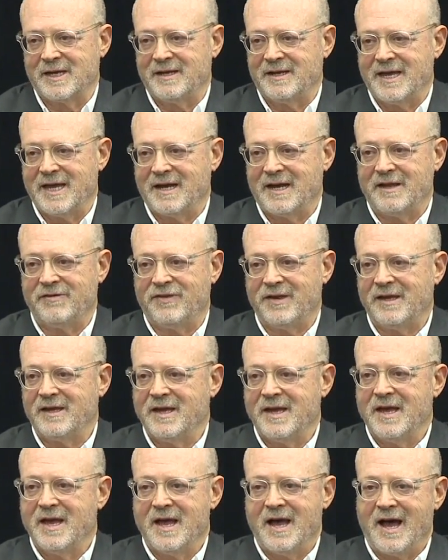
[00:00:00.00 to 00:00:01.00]
And, and I think
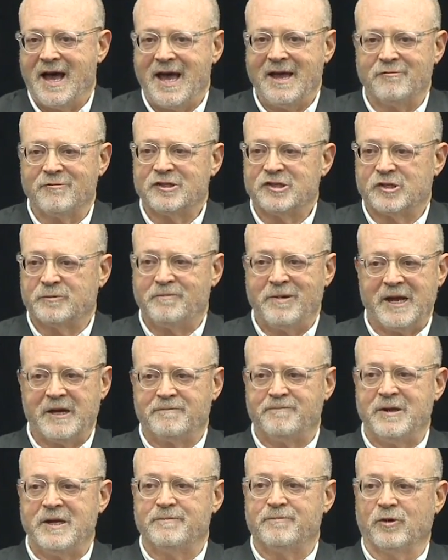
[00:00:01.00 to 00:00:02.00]
I
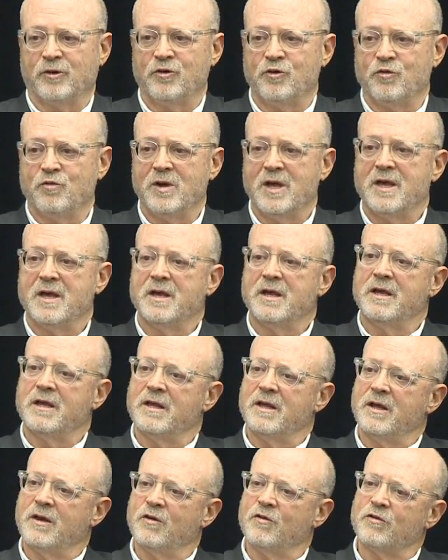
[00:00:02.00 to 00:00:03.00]
respect people who
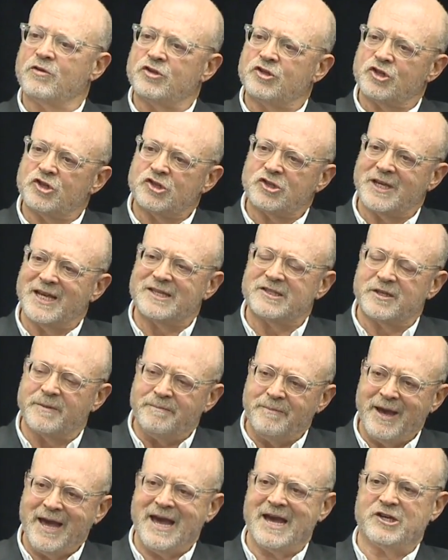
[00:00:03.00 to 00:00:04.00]
just, it's a
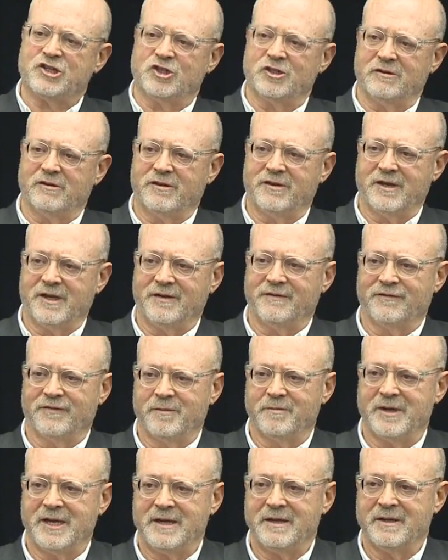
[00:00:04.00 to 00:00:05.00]
passion thing
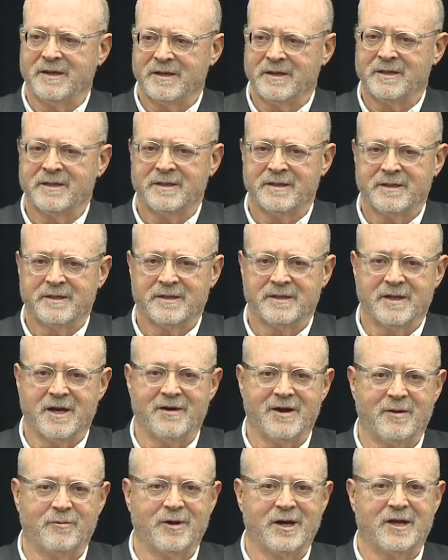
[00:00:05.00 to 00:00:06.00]
for me. All
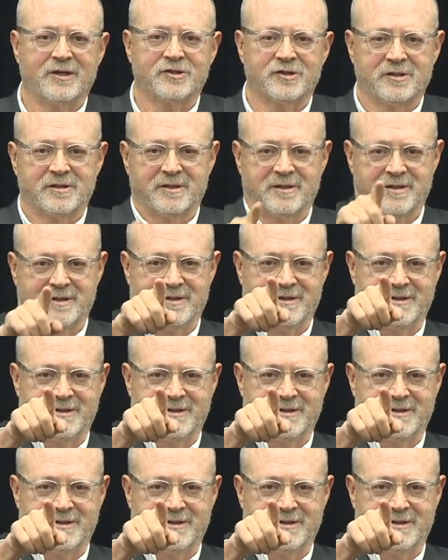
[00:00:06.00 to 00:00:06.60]
right, what else?